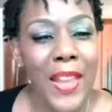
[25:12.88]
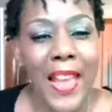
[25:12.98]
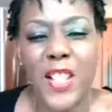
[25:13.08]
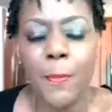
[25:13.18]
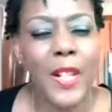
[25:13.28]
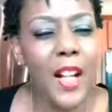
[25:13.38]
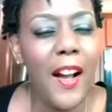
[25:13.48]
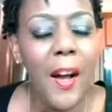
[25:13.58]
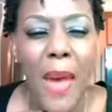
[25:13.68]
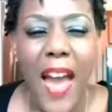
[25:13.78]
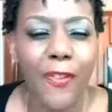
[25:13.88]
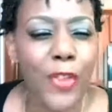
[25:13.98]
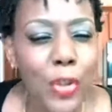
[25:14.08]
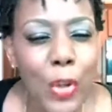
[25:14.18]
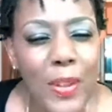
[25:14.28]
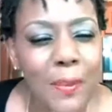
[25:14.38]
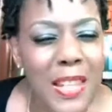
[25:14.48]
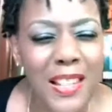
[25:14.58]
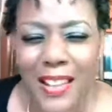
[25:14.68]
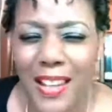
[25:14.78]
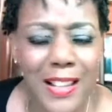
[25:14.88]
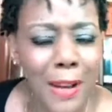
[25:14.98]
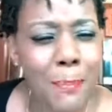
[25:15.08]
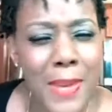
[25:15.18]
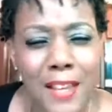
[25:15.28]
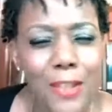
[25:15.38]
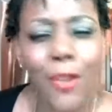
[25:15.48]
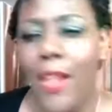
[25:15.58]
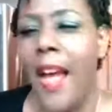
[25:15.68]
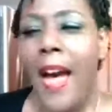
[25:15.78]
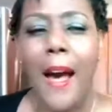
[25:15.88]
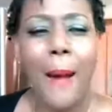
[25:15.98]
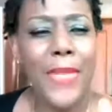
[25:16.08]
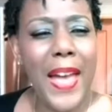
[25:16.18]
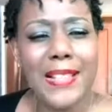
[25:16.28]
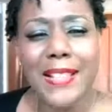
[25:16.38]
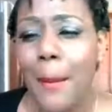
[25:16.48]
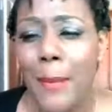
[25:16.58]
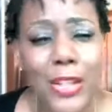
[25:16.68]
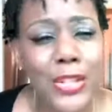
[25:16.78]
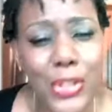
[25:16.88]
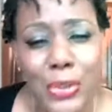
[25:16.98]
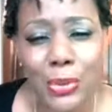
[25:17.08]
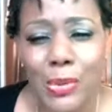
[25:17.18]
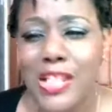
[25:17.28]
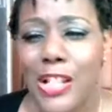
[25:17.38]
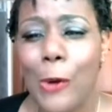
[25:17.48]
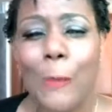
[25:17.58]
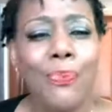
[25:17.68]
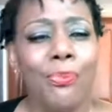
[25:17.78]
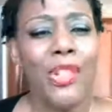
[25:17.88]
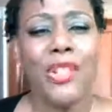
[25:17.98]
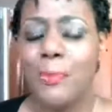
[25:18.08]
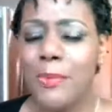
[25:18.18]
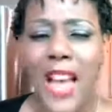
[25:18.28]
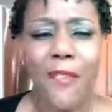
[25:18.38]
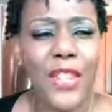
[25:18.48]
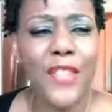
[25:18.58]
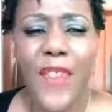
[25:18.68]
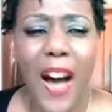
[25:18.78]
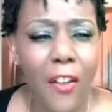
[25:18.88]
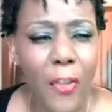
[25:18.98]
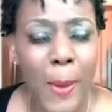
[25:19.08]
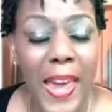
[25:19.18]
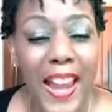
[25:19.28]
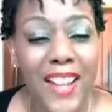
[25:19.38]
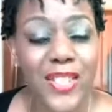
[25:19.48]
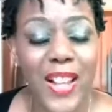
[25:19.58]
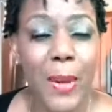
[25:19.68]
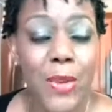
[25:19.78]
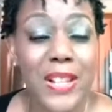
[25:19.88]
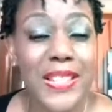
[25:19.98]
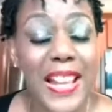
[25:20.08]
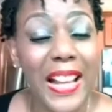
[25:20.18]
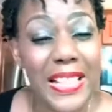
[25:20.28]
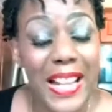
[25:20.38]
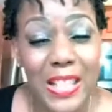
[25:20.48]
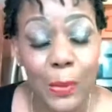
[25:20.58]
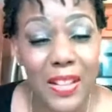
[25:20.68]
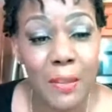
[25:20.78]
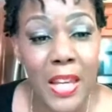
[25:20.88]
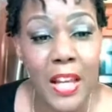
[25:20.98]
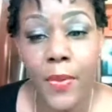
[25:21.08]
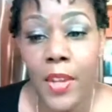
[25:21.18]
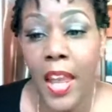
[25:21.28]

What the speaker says: spend an afternoon with me cooking a meal, that's coming soon. So definitely follow the page so that way you can stay connected with me.